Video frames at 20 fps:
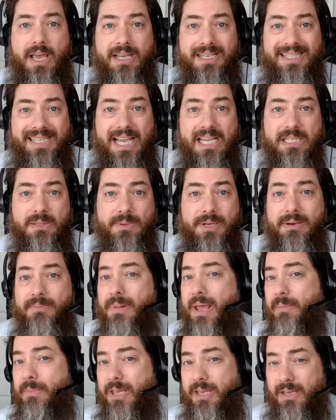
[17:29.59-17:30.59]
assessment,
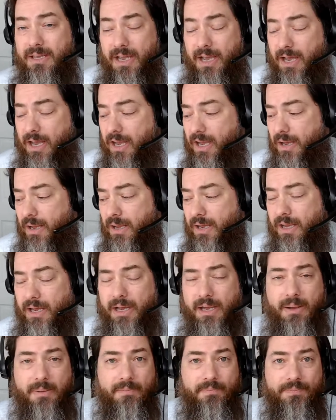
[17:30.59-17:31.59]
maybe
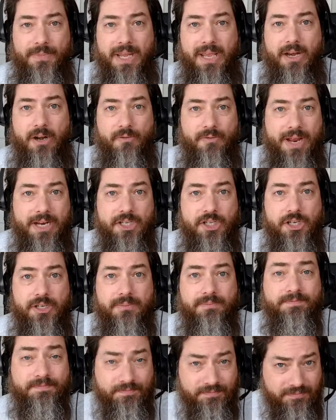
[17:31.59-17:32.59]

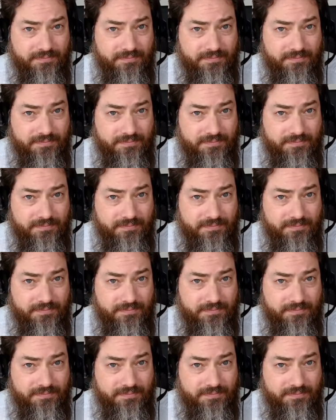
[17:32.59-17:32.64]
intervention.